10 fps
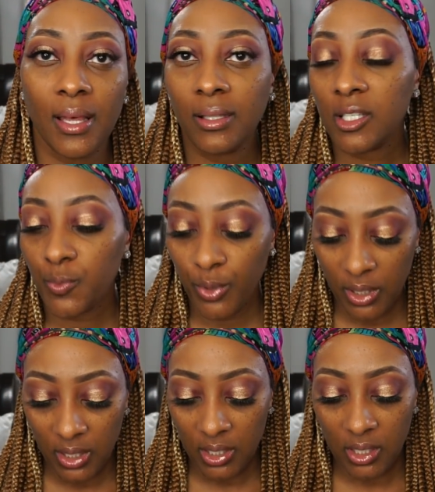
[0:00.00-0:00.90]
that looks pretty
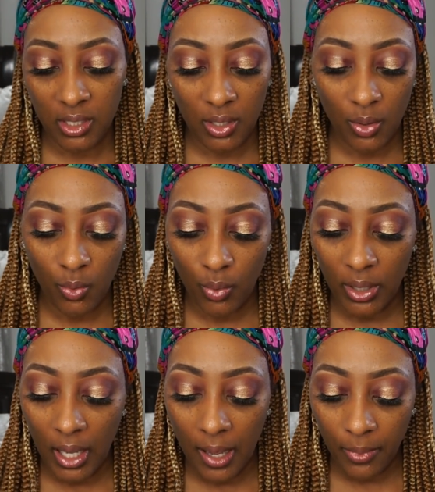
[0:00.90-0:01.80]
decent. So what
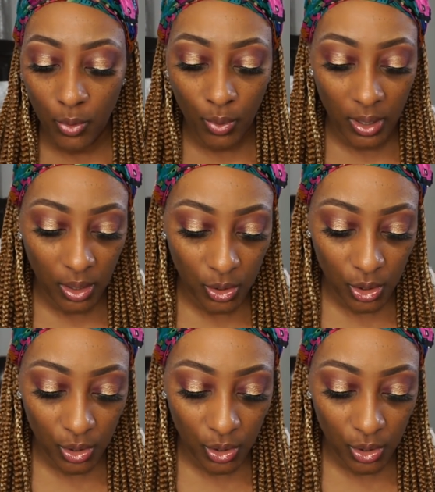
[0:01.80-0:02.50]
I'm going to